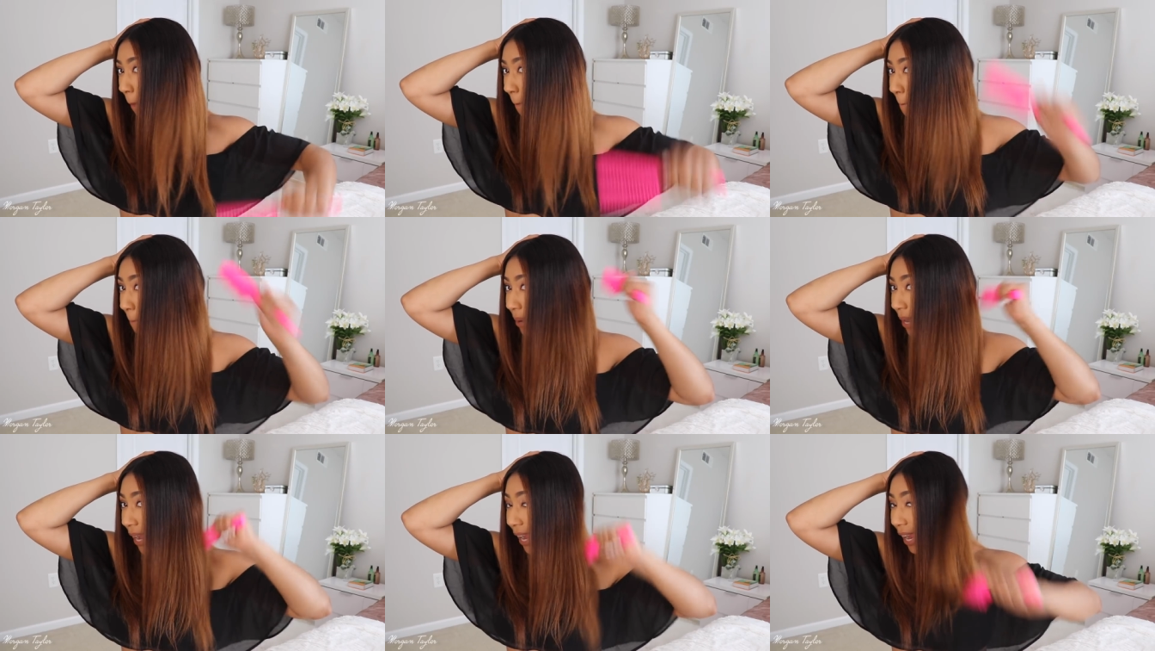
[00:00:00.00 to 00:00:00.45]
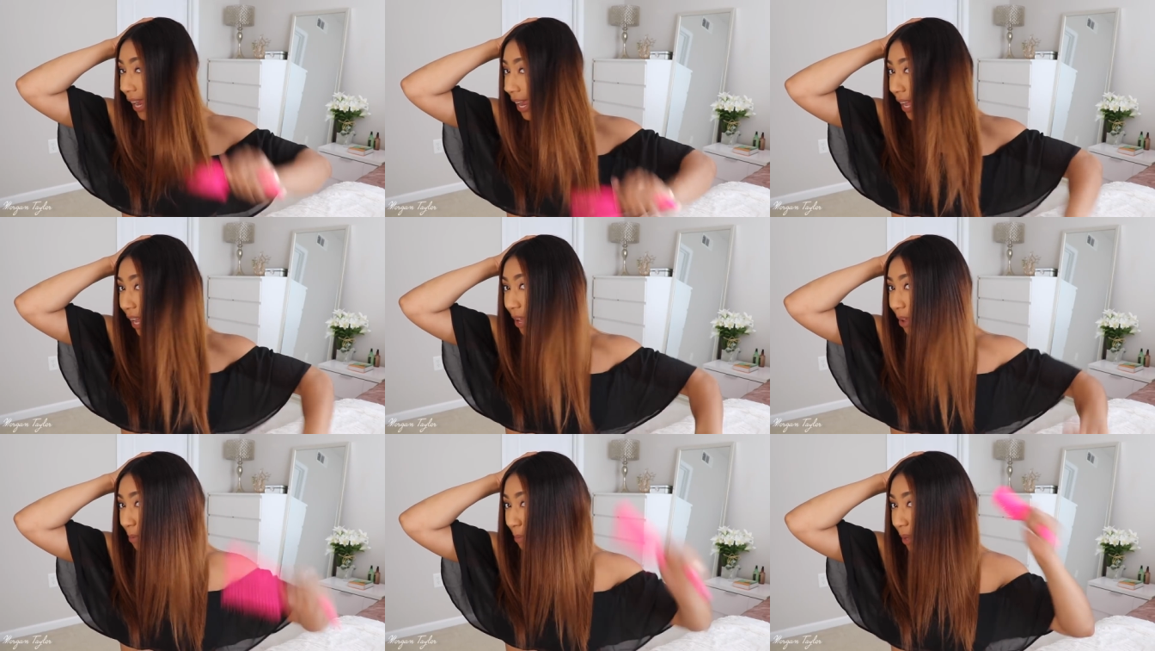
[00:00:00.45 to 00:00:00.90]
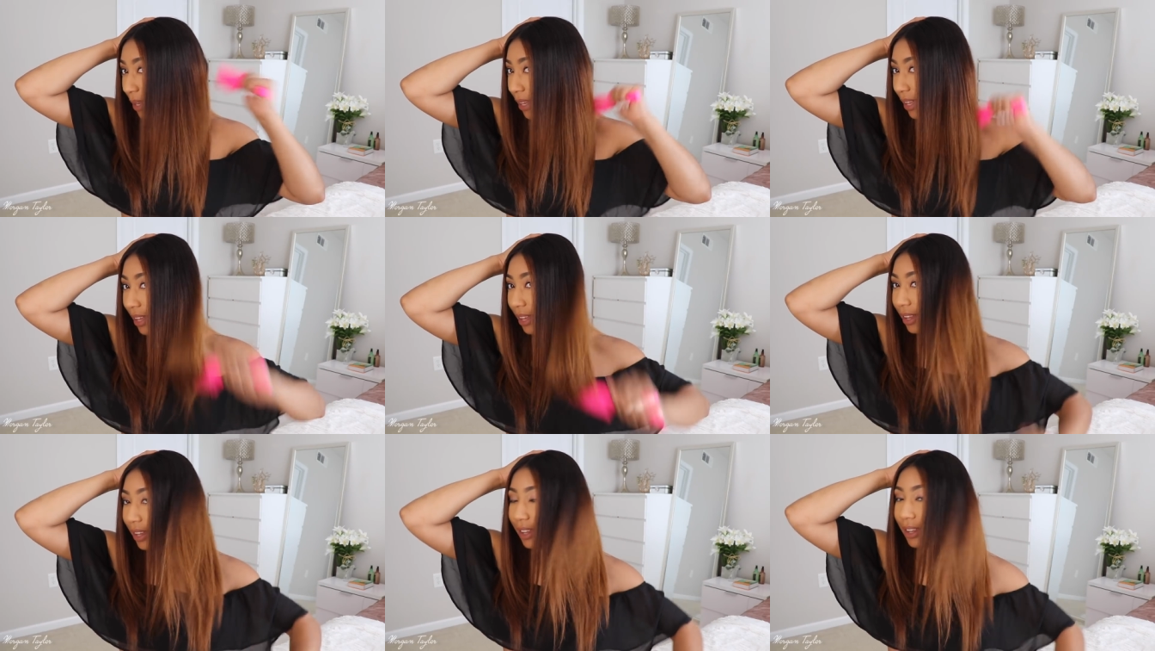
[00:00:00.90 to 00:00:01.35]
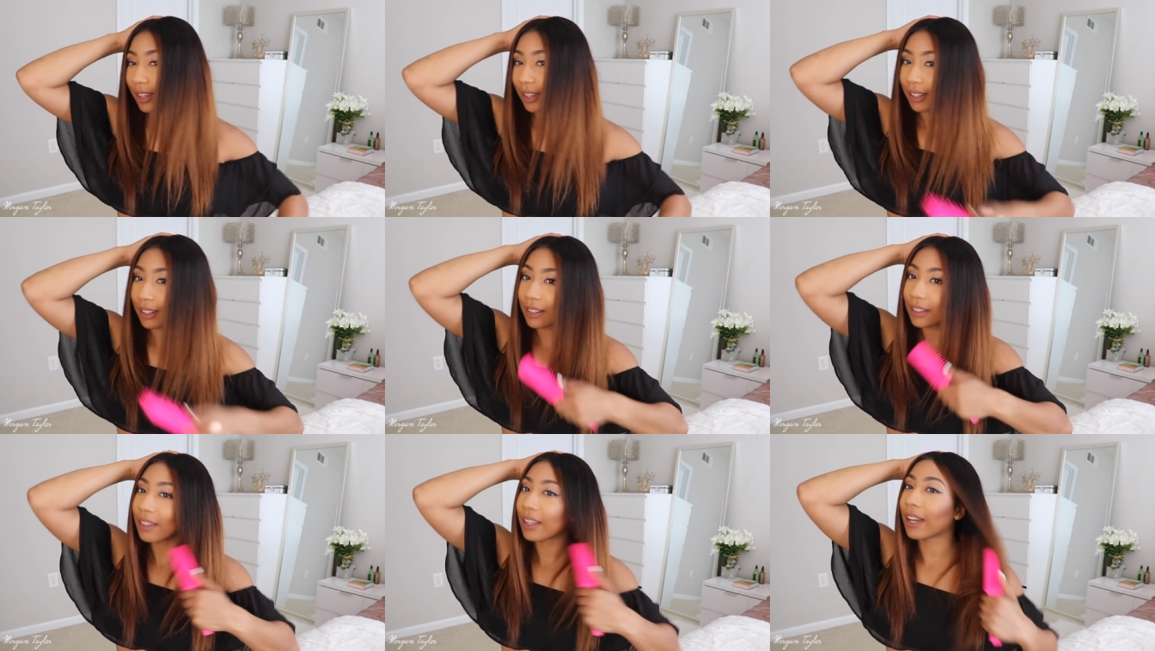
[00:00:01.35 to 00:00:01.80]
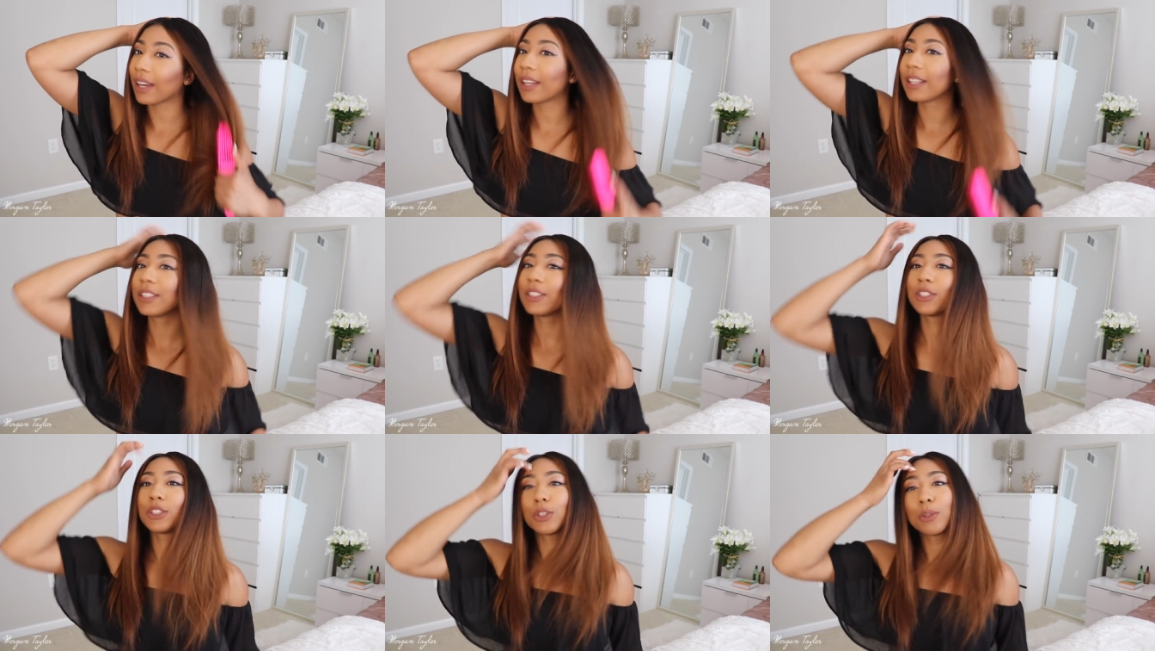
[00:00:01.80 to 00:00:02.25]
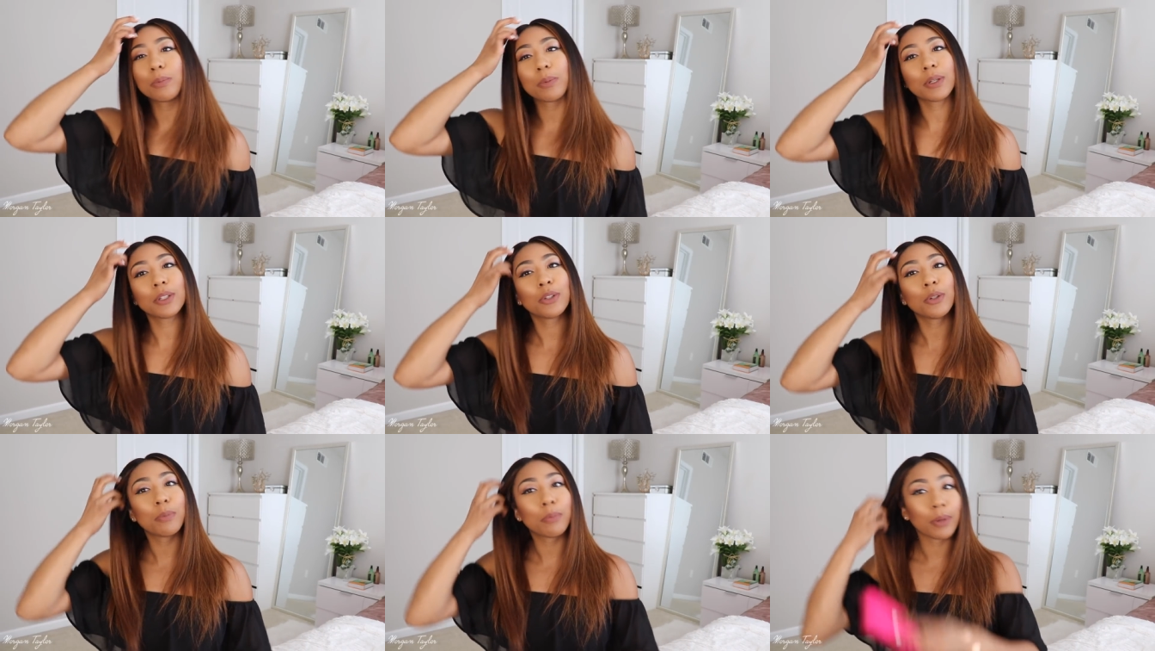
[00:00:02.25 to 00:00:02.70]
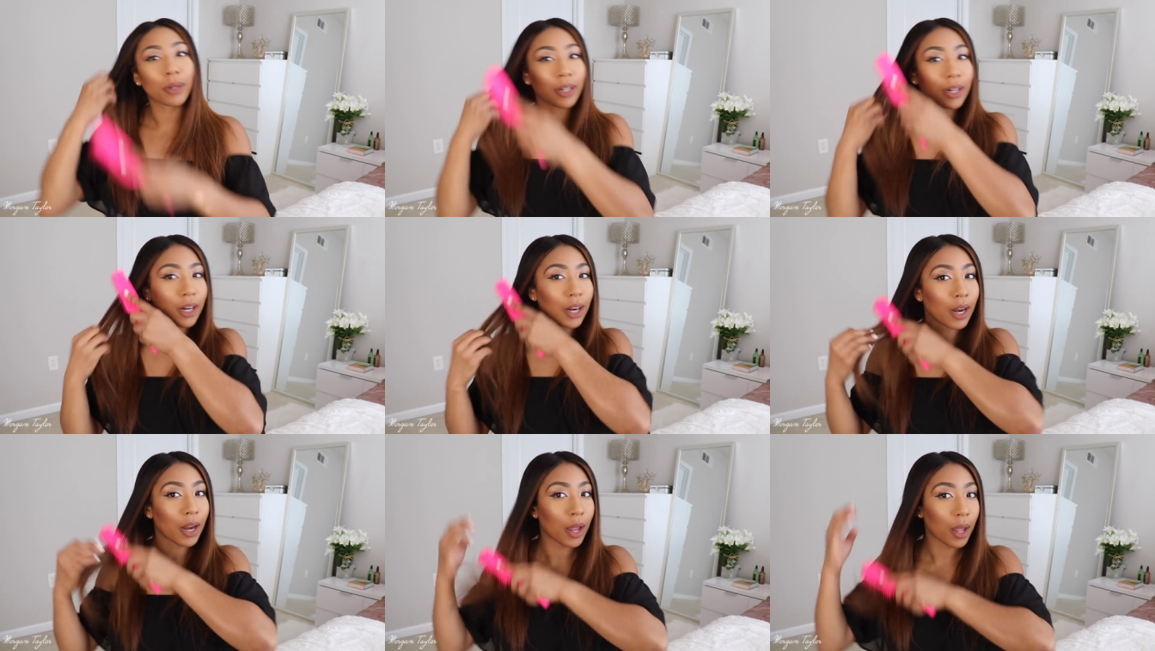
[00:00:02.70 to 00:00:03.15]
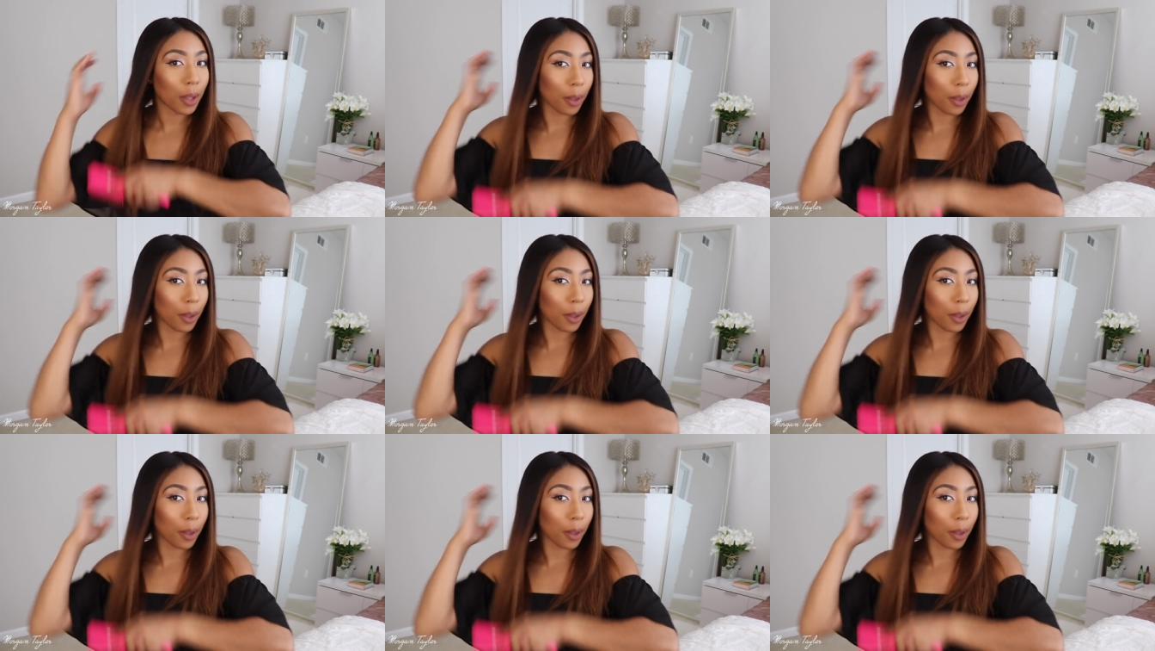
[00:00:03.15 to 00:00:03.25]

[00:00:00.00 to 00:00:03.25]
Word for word: Bam! Yeah, it's super duper